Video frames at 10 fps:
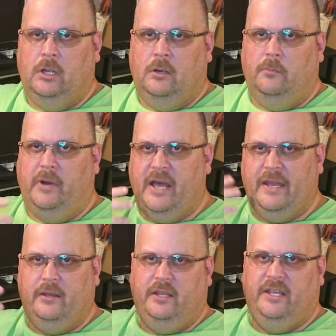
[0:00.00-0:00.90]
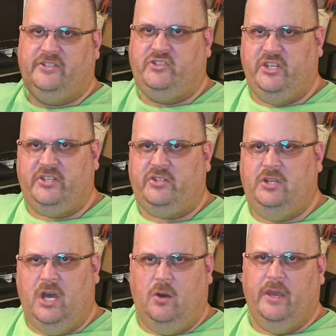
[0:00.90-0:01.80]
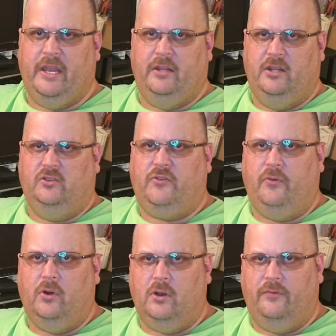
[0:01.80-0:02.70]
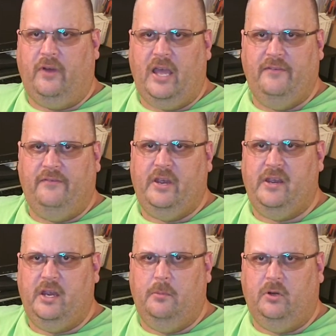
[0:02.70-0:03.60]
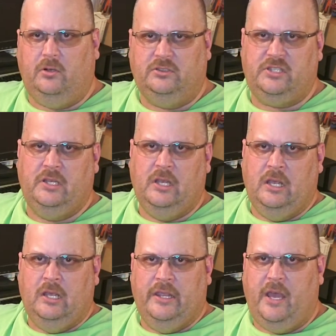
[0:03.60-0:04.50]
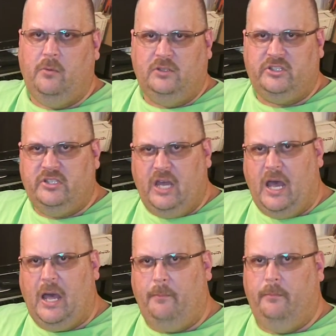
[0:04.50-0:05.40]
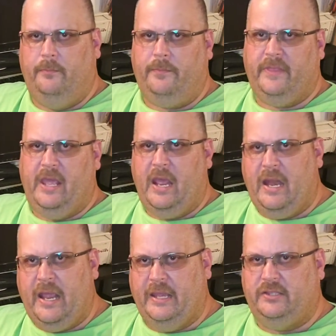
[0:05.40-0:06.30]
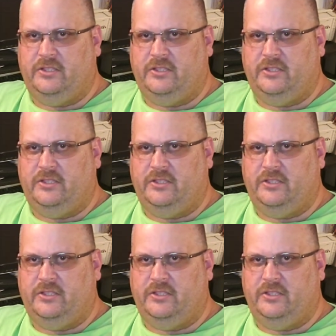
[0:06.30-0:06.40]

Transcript: But it's just knowing those four or five variables that will stop the headaches.